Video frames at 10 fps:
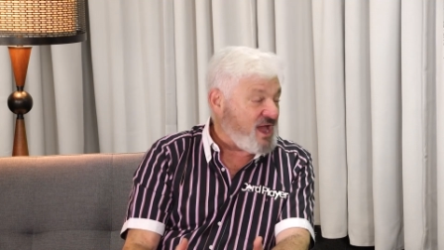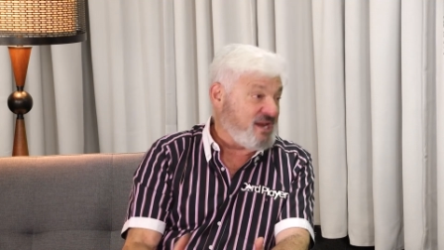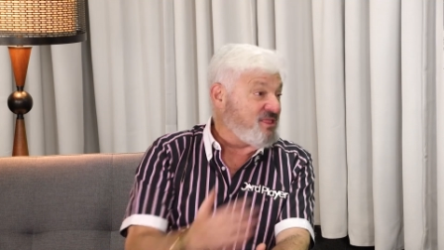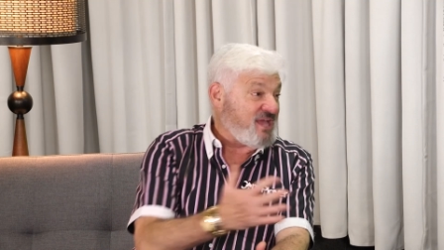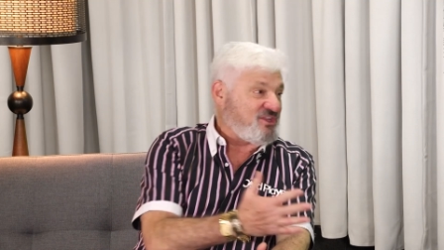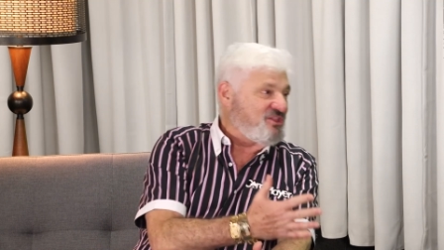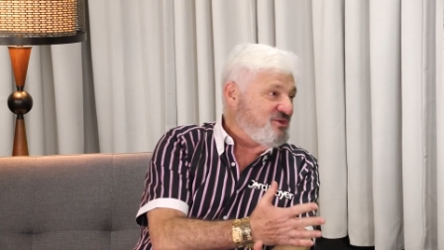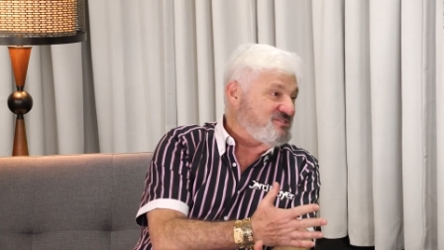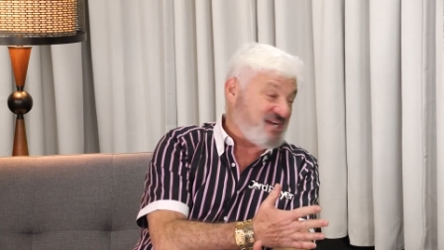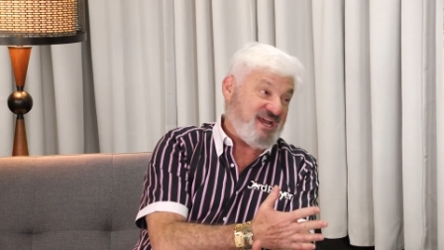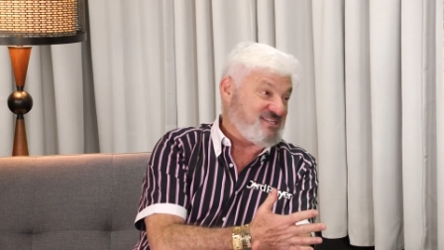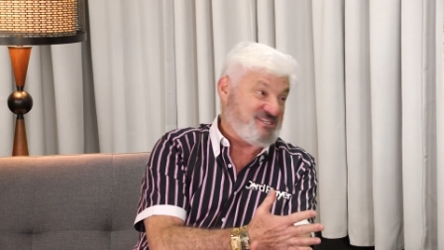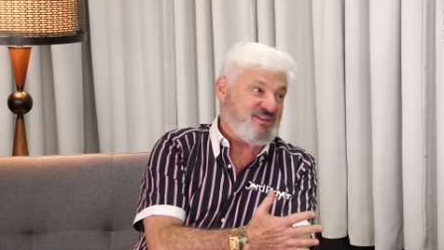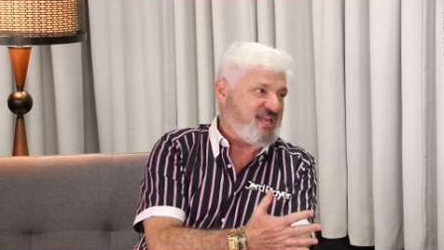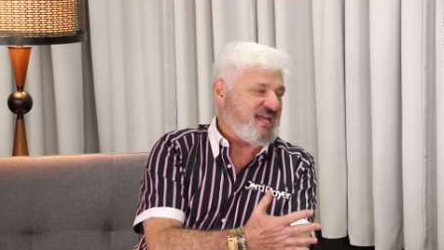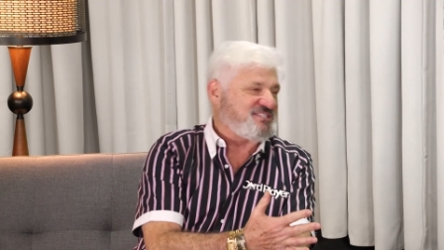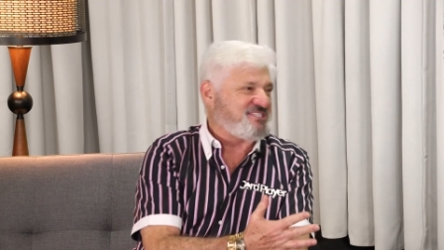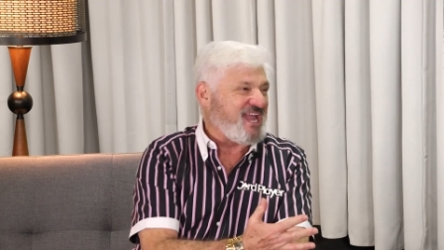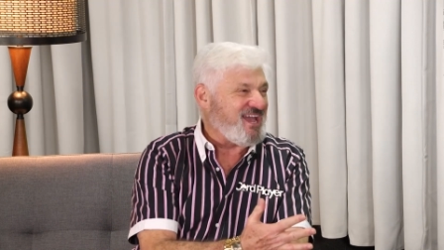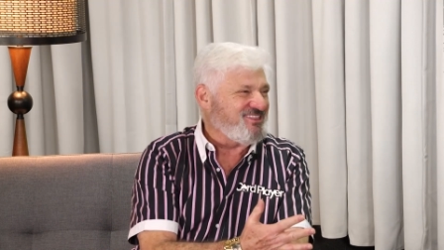I didn't like to lose, and I still can't
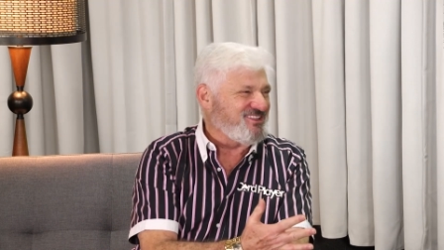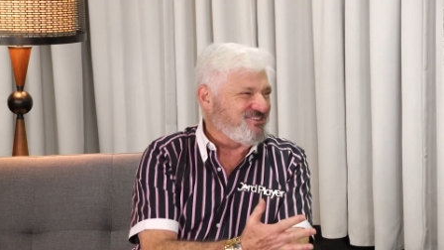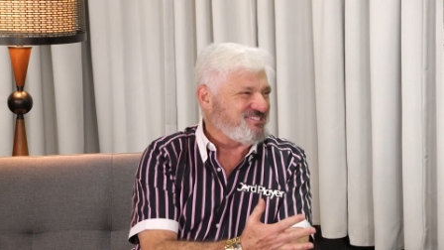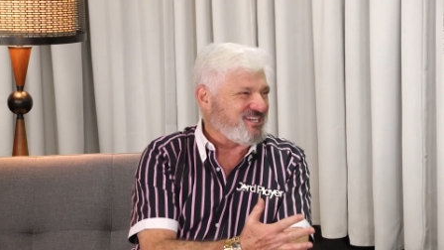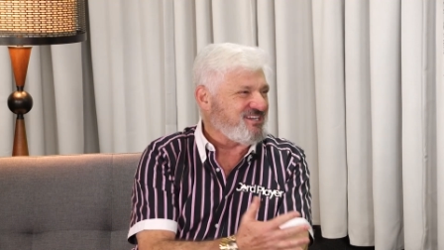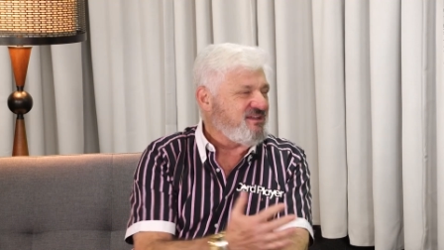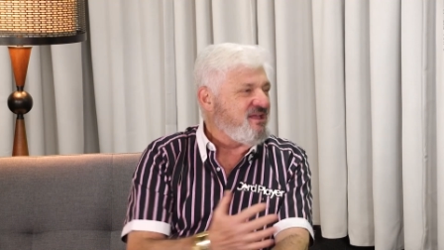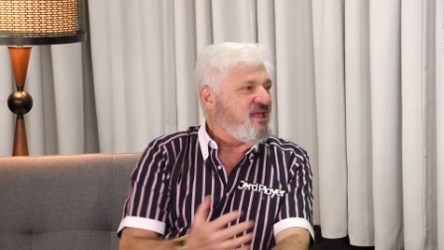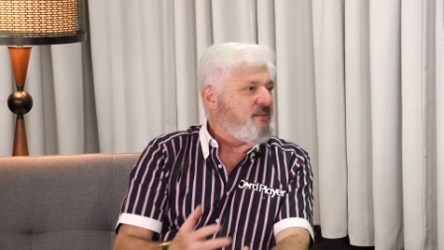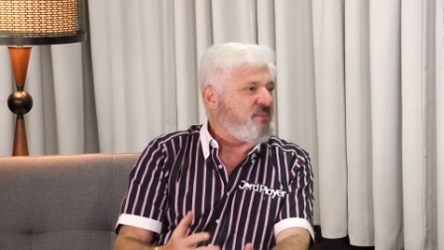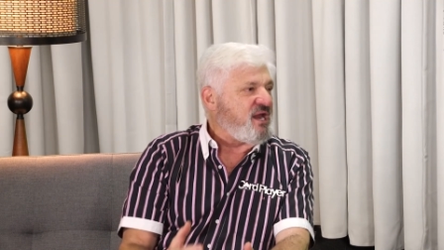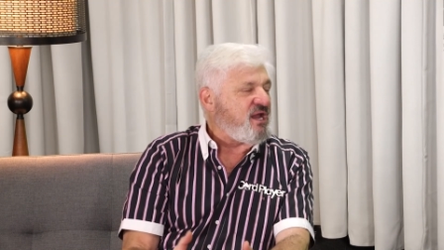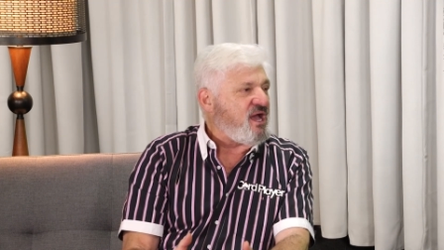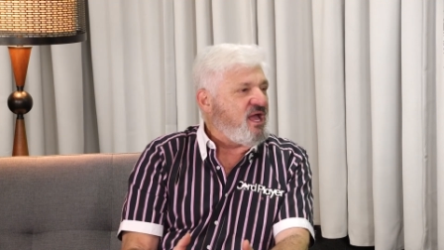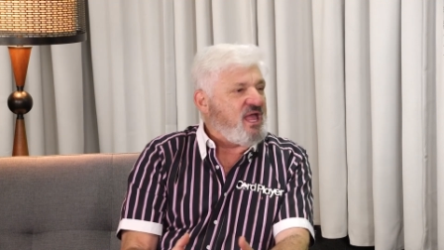stand losing. Right. But